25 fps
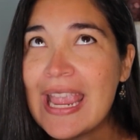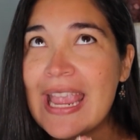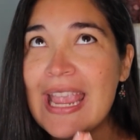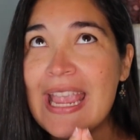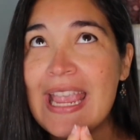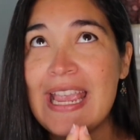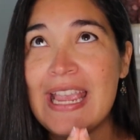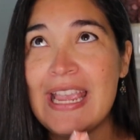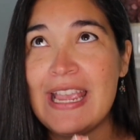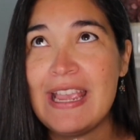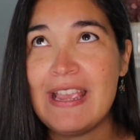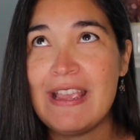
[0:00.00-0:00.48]

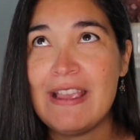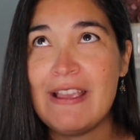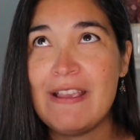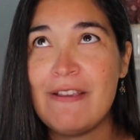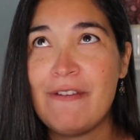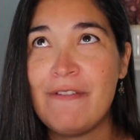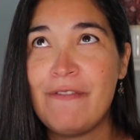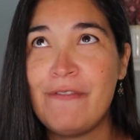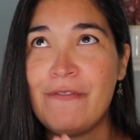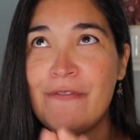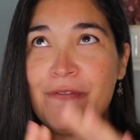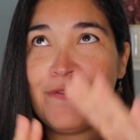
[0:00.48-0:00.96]

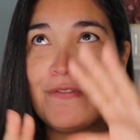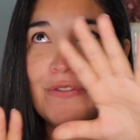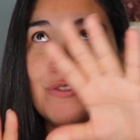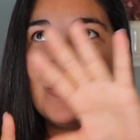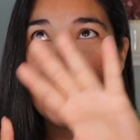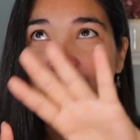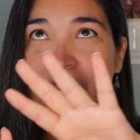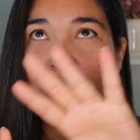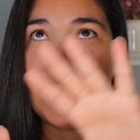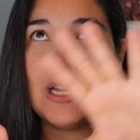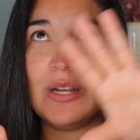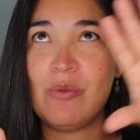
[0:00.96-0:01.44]
If
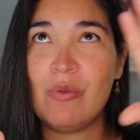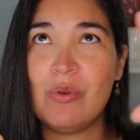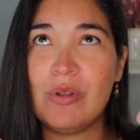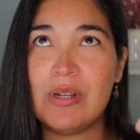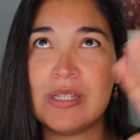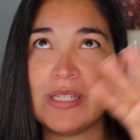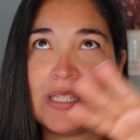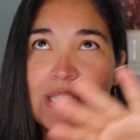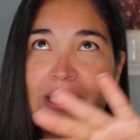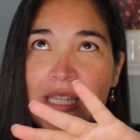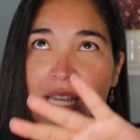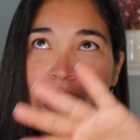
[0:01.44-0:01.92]
you kind of
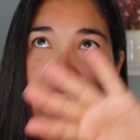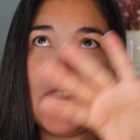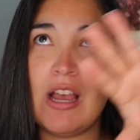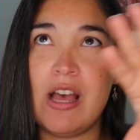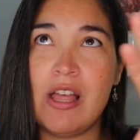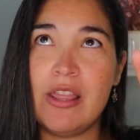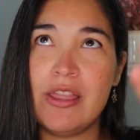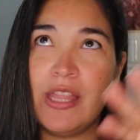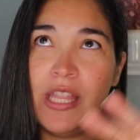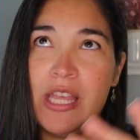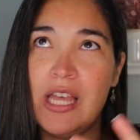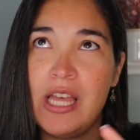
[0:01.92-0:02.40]
want to stay
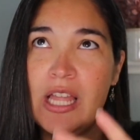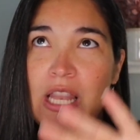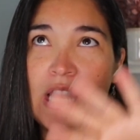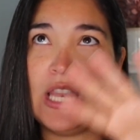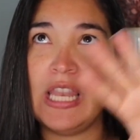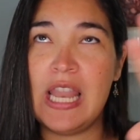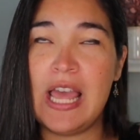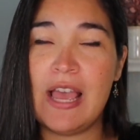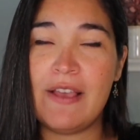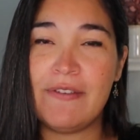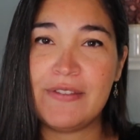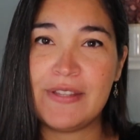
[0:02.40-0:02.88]
on
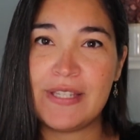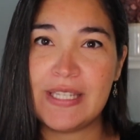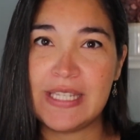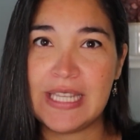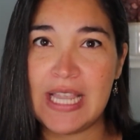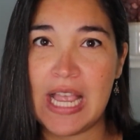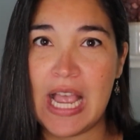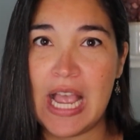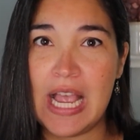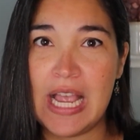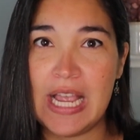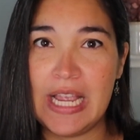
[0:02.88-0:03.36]
the left
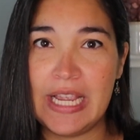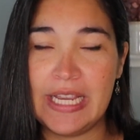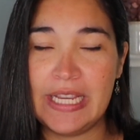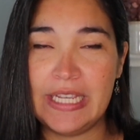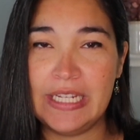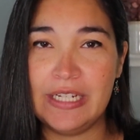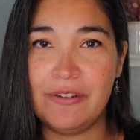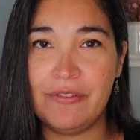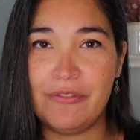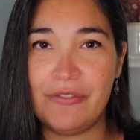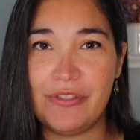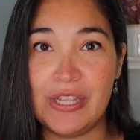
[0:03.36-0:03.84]

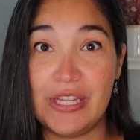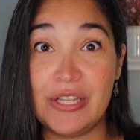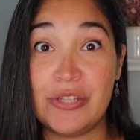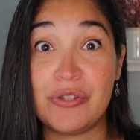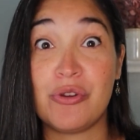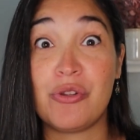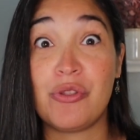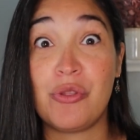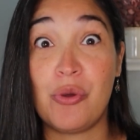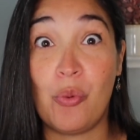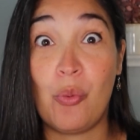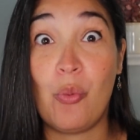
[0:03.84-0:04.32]
side of things
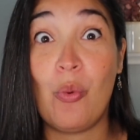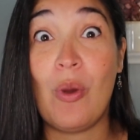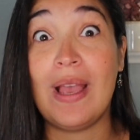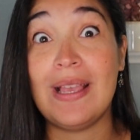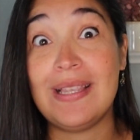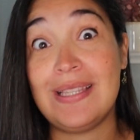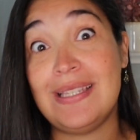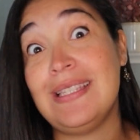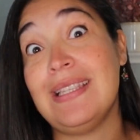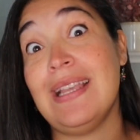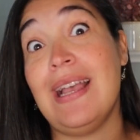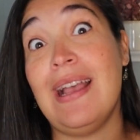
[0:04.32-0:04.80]
or the
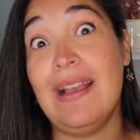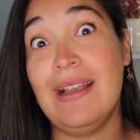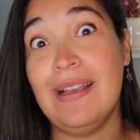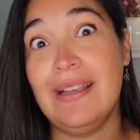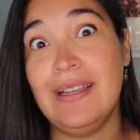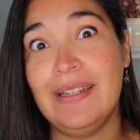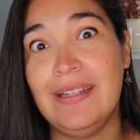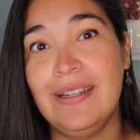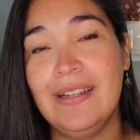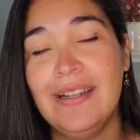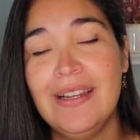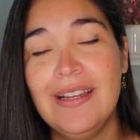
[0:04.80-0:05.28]
west
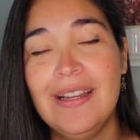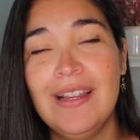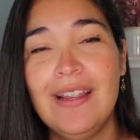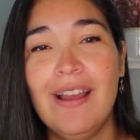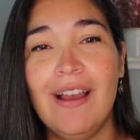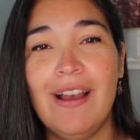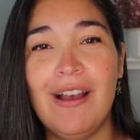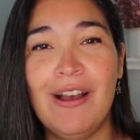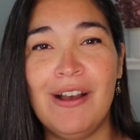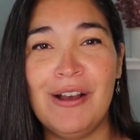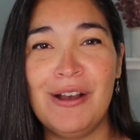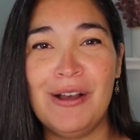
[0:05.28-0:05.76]
side
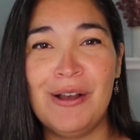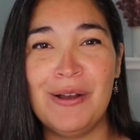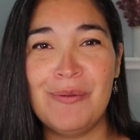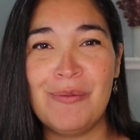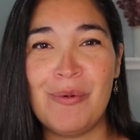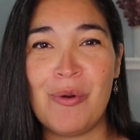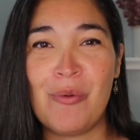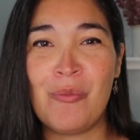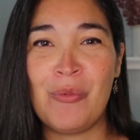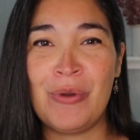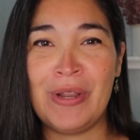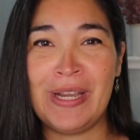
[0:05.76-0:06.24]

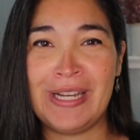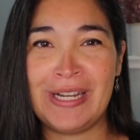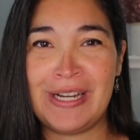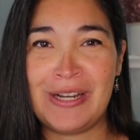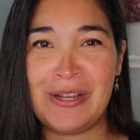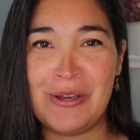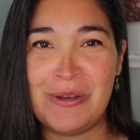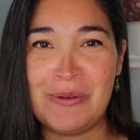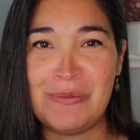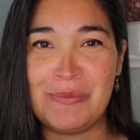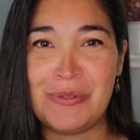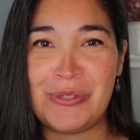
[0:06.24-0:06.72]
when it
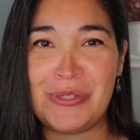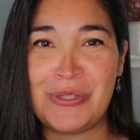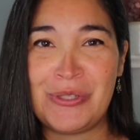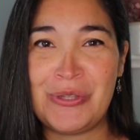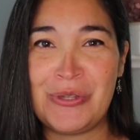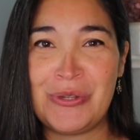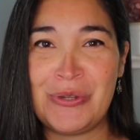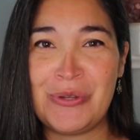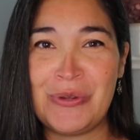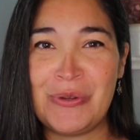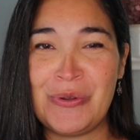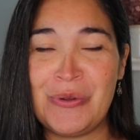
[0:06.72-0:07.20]

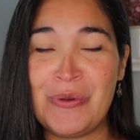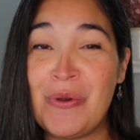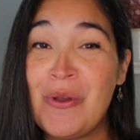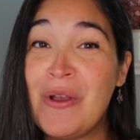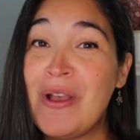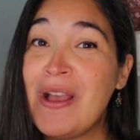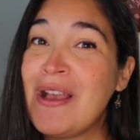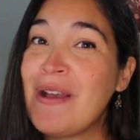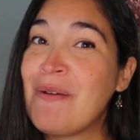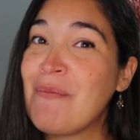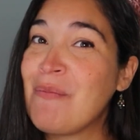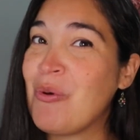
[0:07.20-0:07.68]
comes to
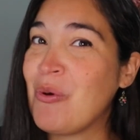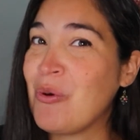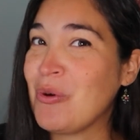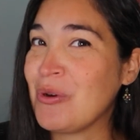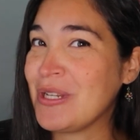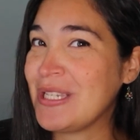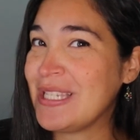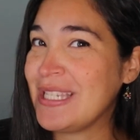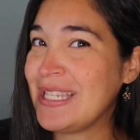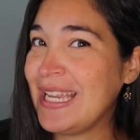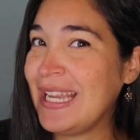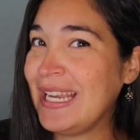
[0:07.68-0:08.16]

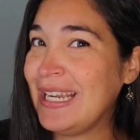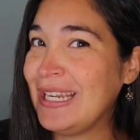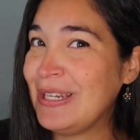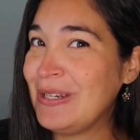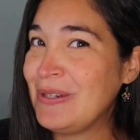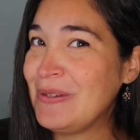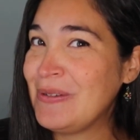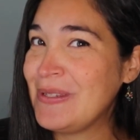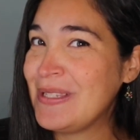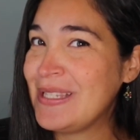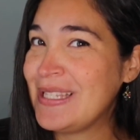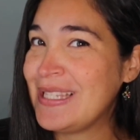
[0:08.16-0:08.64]
Port St.
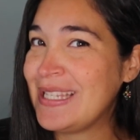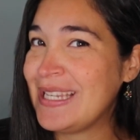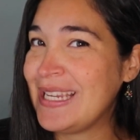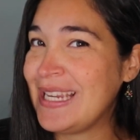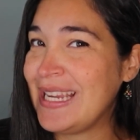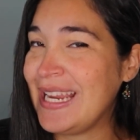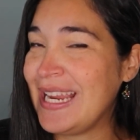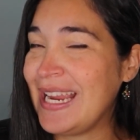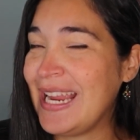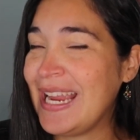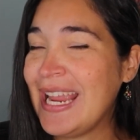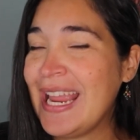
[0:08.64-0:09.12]

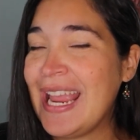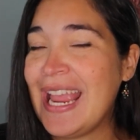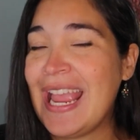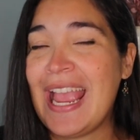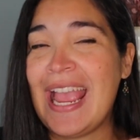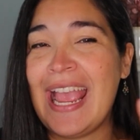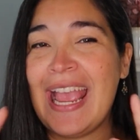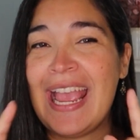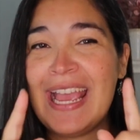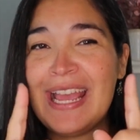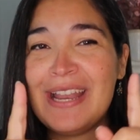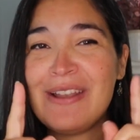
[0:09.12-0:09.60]
Lucie.
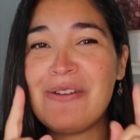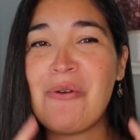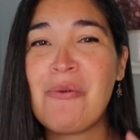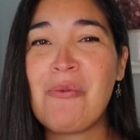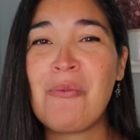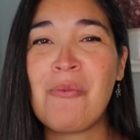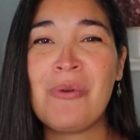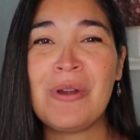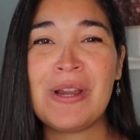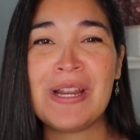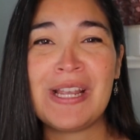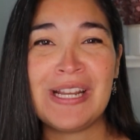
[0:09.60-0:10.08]
And
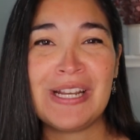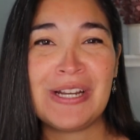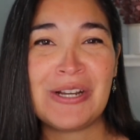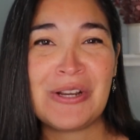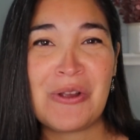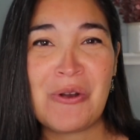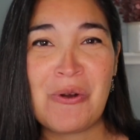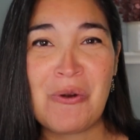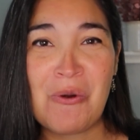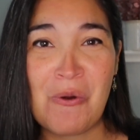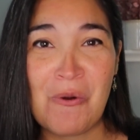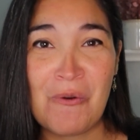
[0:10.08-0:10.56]
we're going
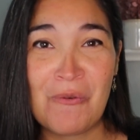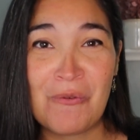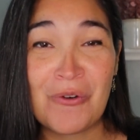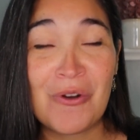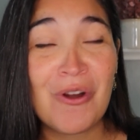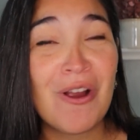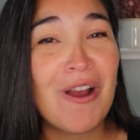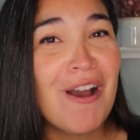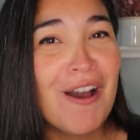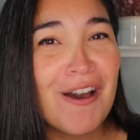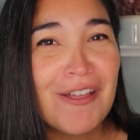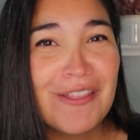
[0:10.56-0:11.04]
to go
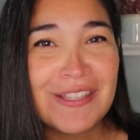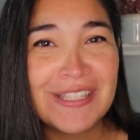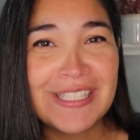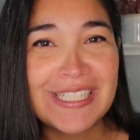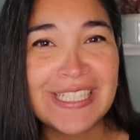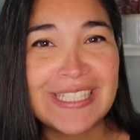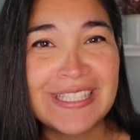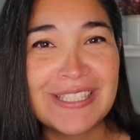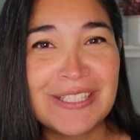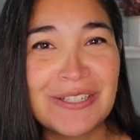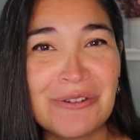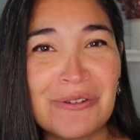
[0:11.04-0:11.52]
over all the
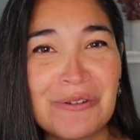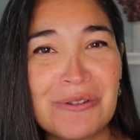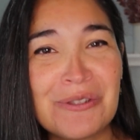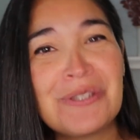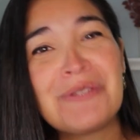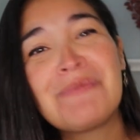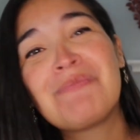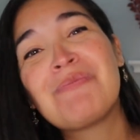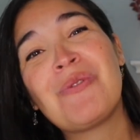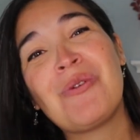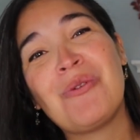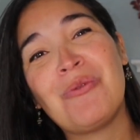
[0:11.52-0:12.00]

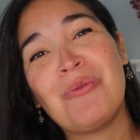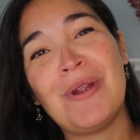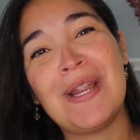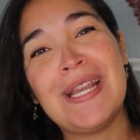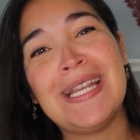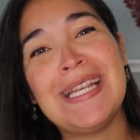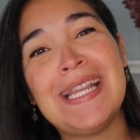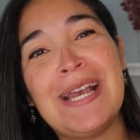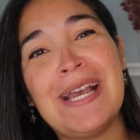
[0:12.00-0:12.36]
details right